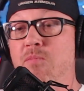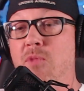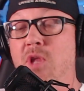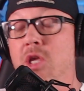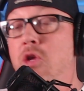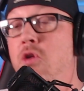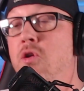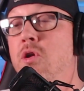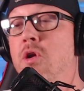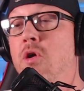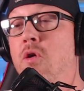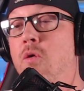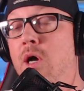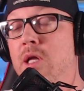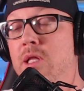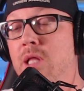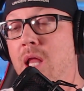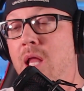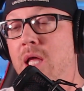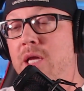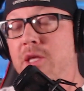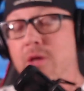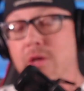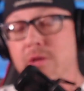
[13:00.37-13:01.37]
you know,
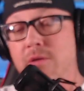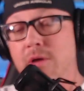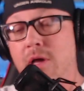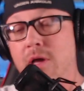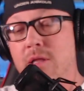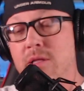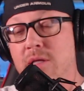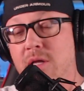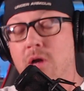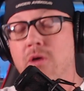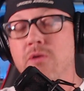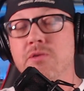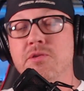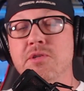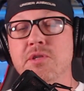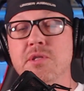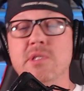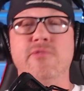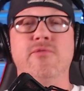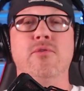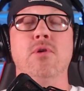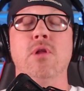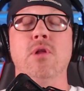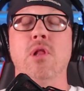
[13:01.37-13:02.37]
a, a, coaches
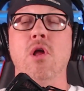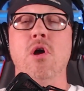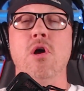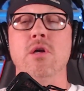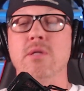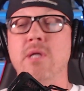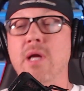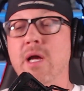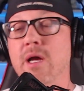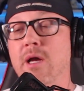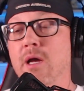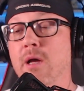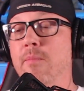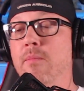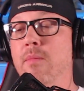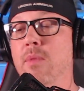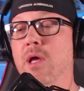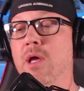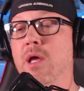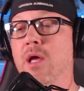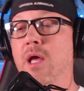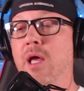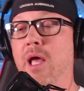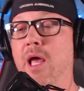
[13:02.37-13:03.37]
for a long time
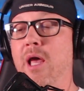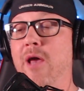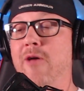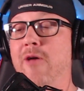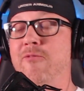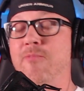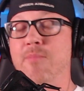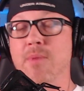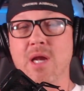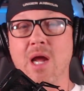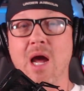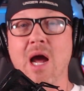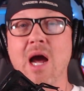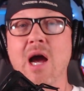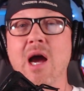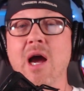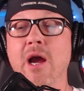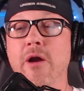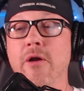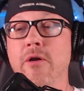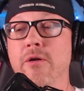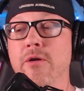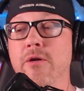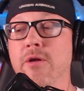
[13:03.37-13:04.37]
have been
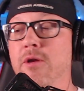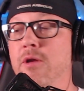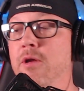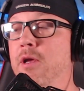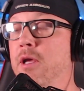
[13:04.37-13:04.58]
hired